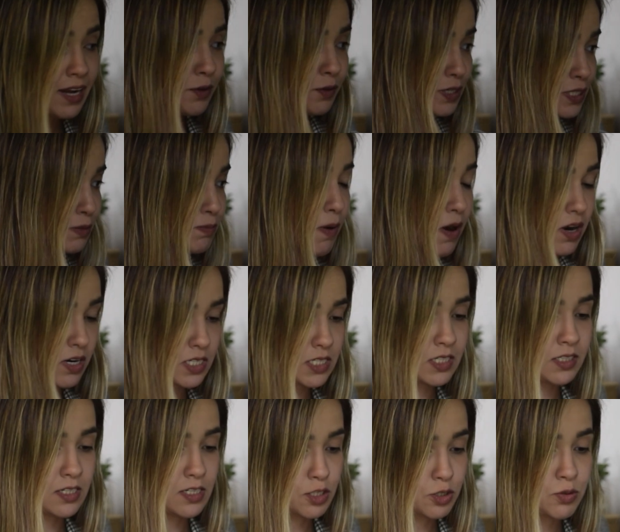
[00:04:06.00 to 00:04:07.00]
response to
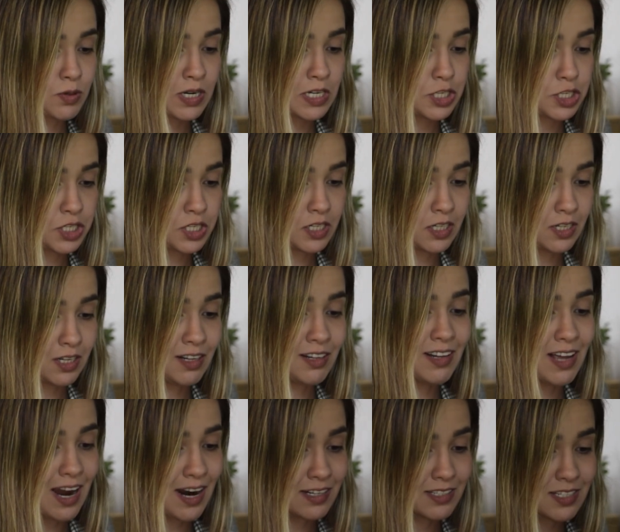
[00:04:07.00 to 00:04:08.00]
this question
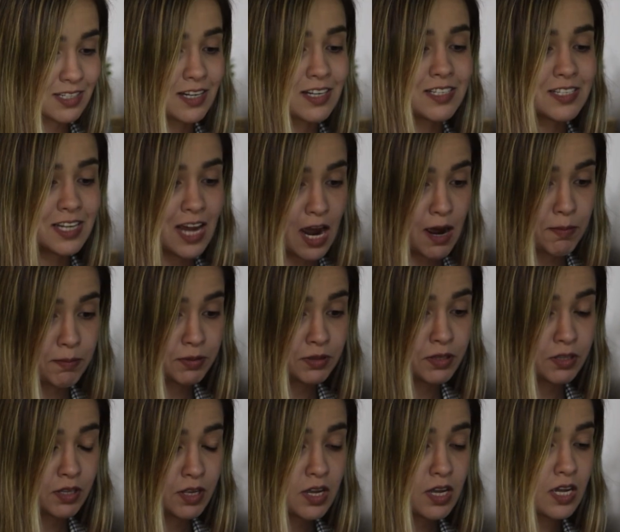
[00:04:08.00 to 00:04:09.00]
lacked depth,
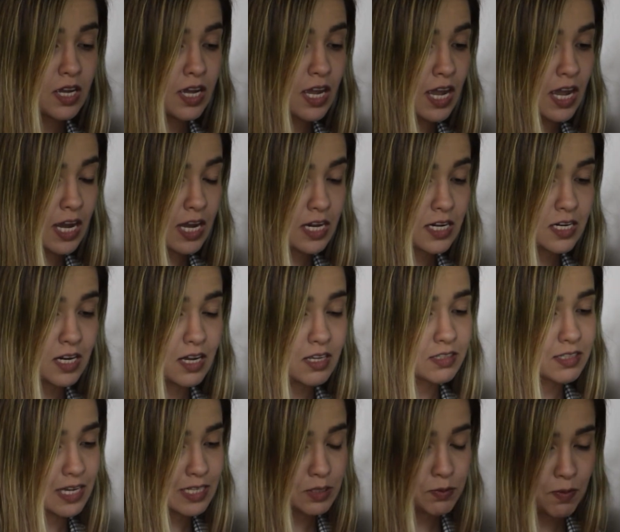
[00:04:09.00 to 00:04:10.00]
and
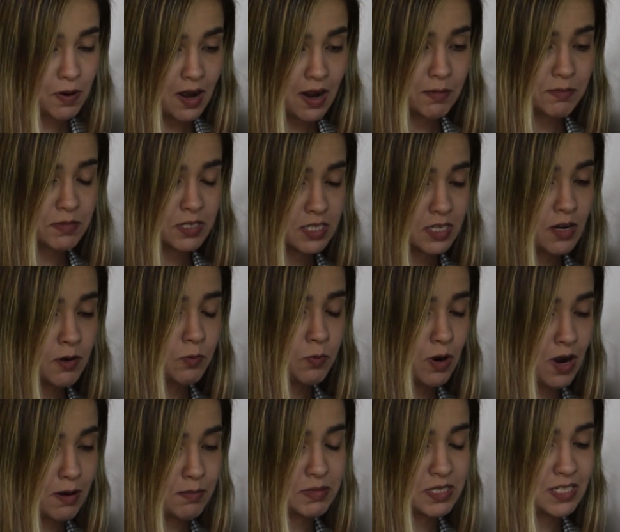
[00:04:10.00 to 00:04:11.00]
that's what
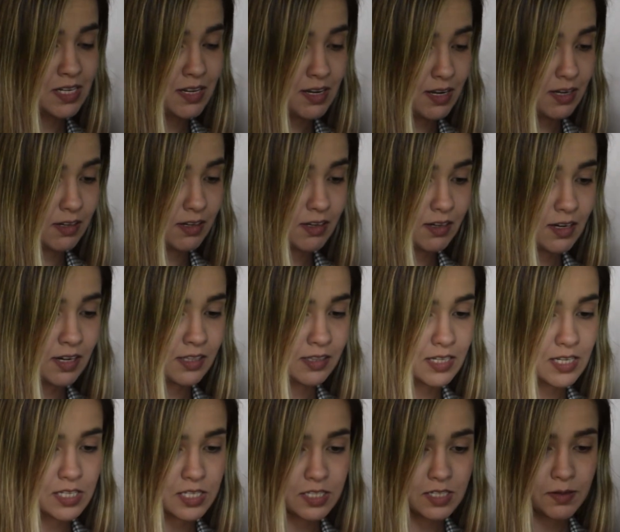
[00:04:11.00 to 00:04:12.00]
I'm seeing in
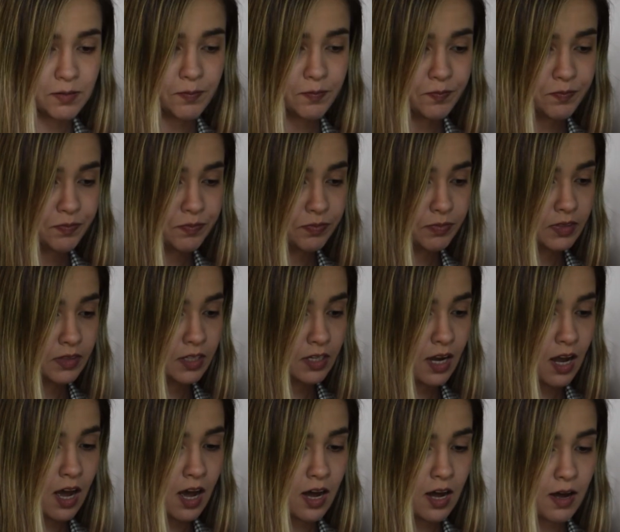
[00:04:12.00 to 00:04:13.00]
this
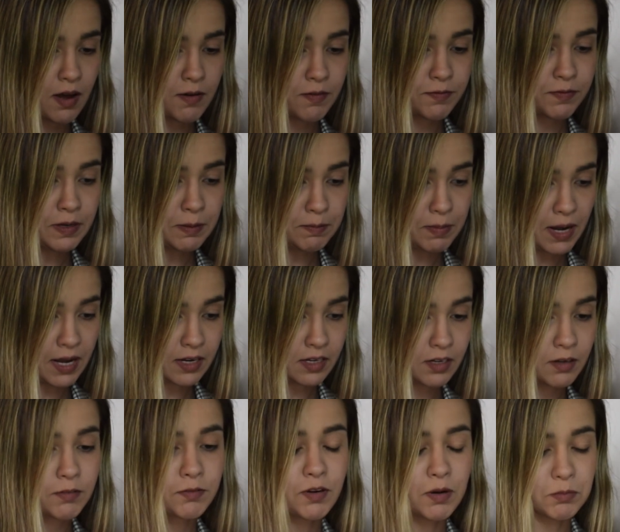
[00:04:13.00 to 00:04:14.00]
feedback
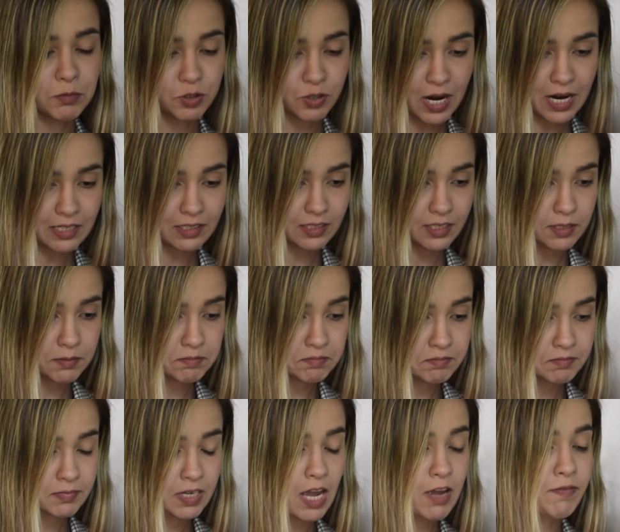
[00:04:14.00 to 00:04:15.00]
from Gradly.
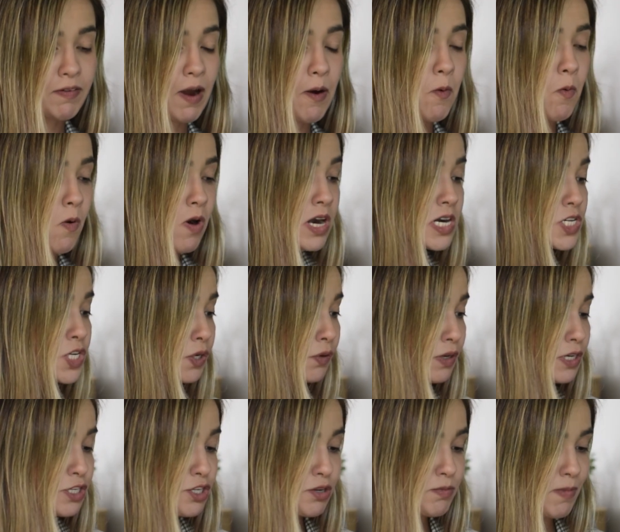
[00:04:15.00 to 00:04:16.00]
If I want to
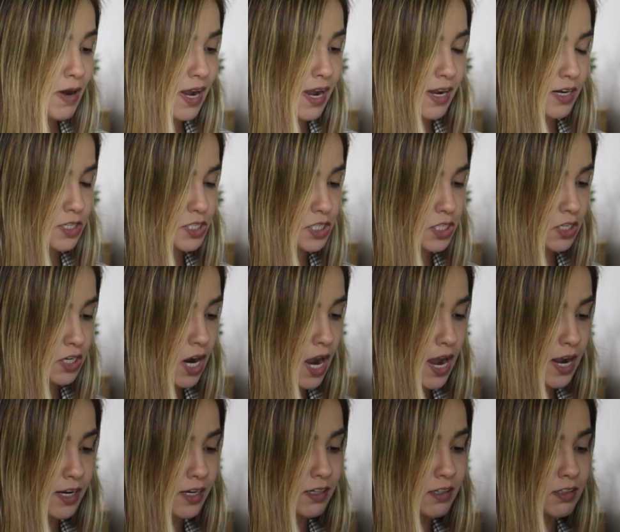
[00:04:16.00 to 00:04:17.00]
redo my answer,
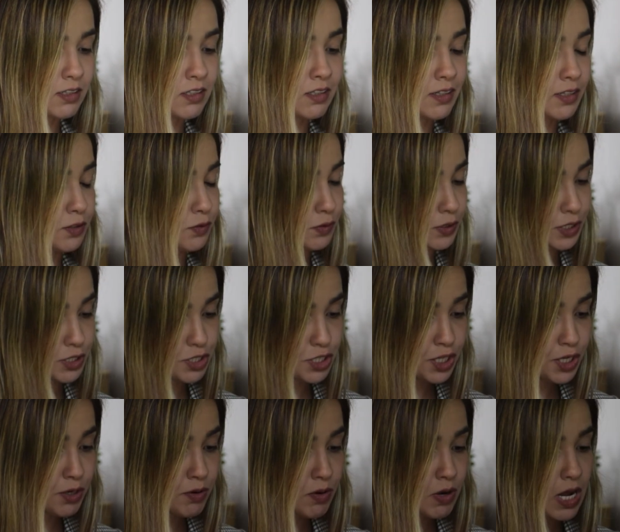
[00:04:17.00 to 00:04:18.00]
I can click
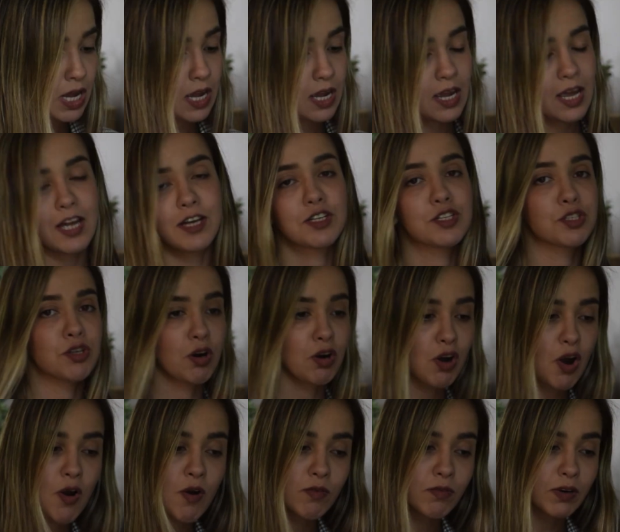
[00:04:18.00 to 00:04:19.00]
redo and start
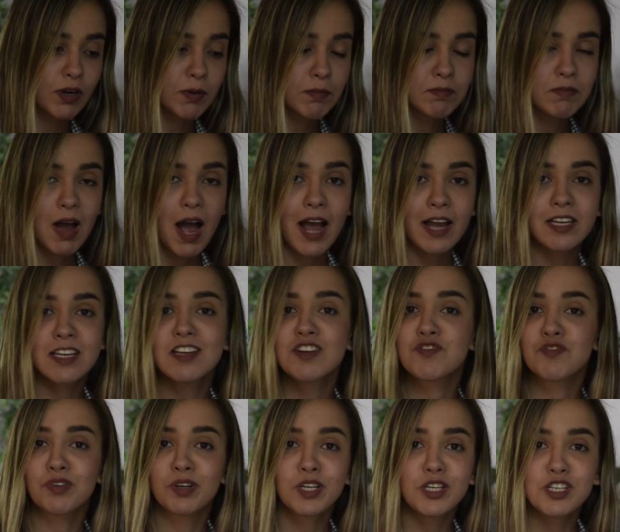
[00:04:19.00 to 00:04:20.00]
over. I can
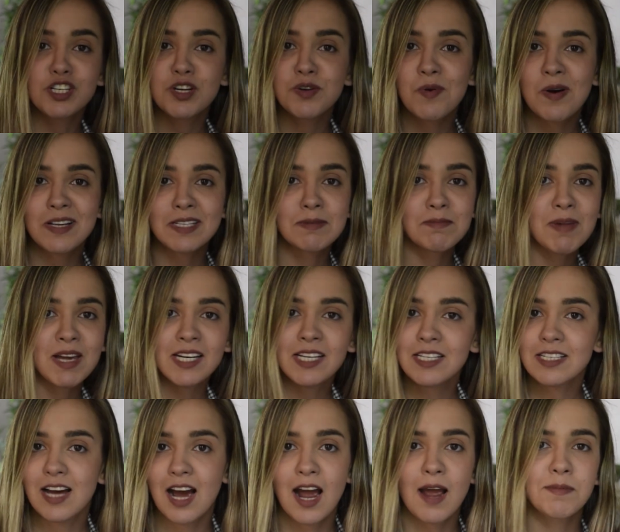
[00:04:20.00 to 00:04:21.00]
redo as many
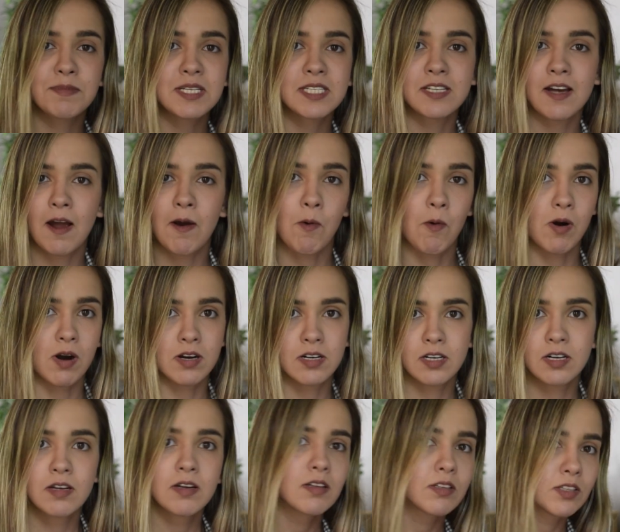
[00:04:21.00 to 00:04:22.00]
times as I want.
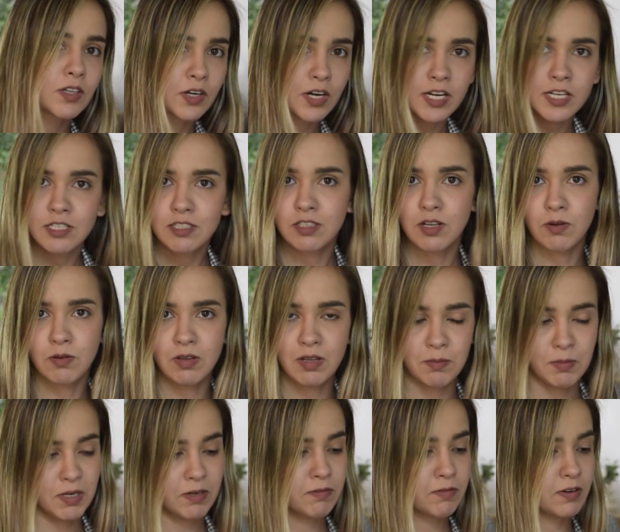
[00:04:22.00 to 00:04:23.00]
There is no
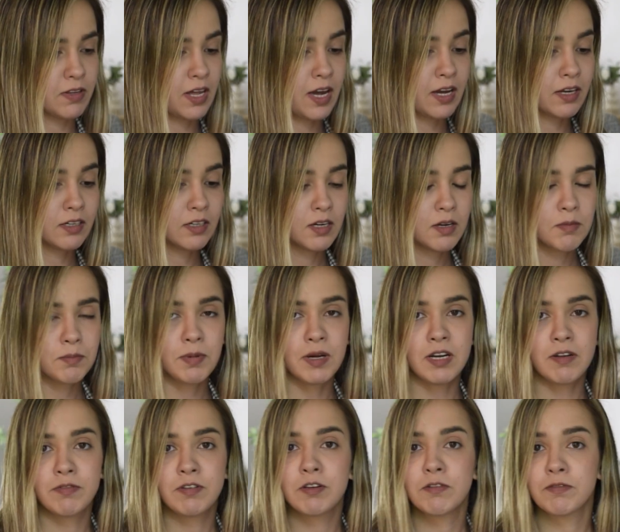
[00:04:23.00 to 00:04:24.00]
limit for that. But
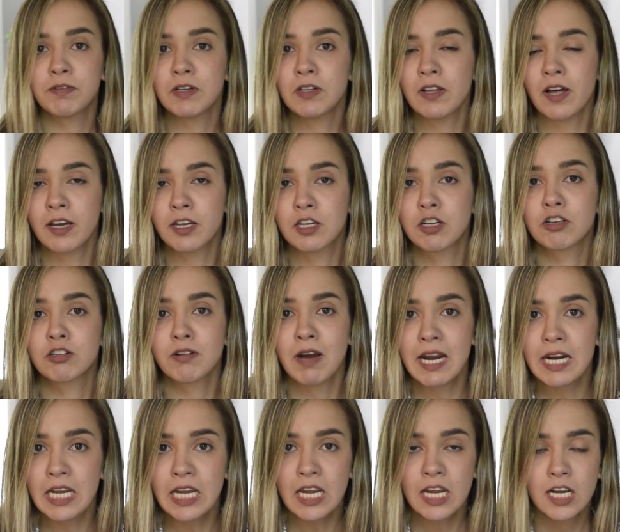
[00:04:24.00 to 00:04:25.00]
if you feel like you're
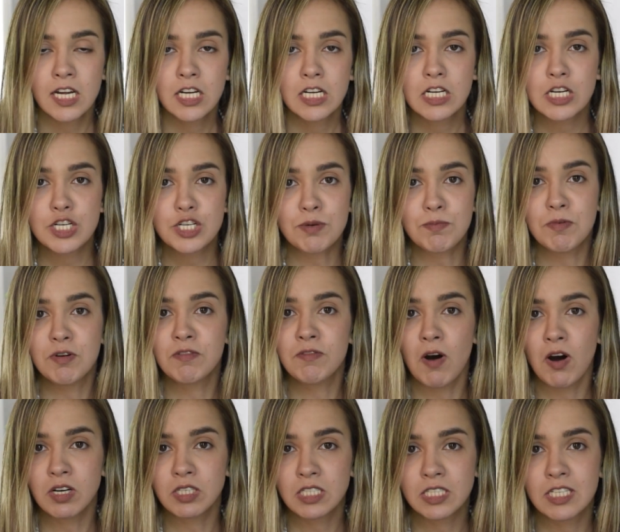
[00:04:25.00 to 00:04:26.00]
ready to move
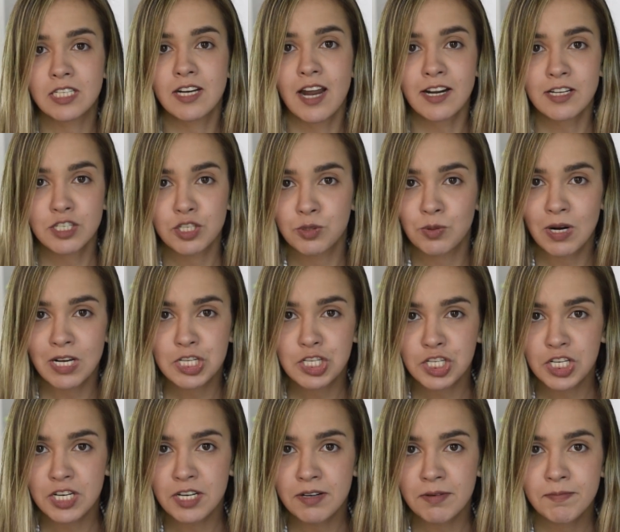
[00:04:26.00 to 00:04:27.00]
on to the next
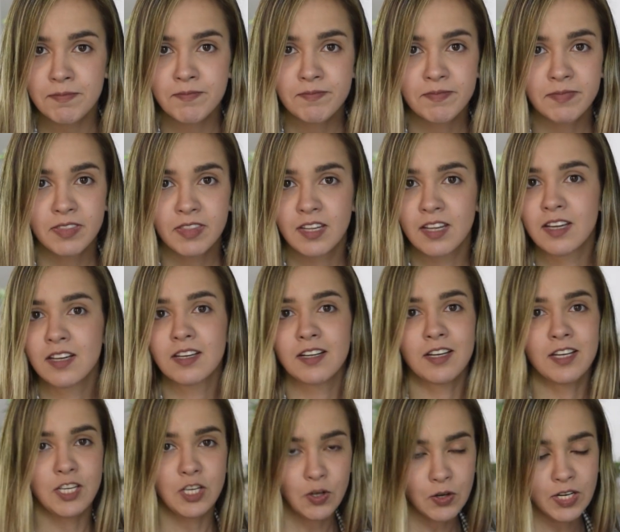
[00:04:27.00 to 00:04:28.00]
question,
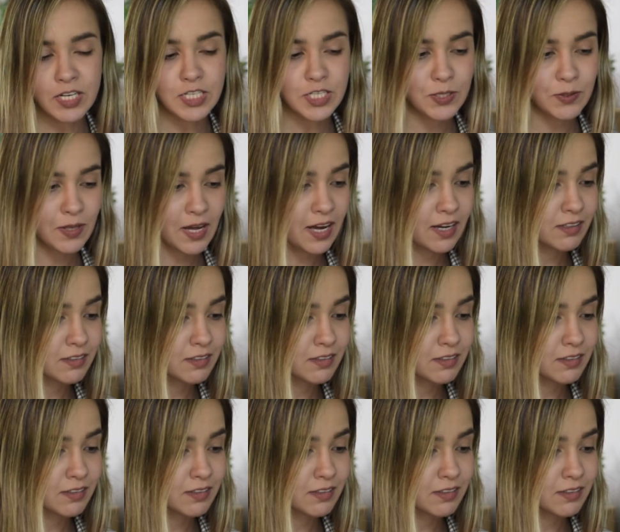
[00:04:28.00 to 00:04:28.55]
you can do that.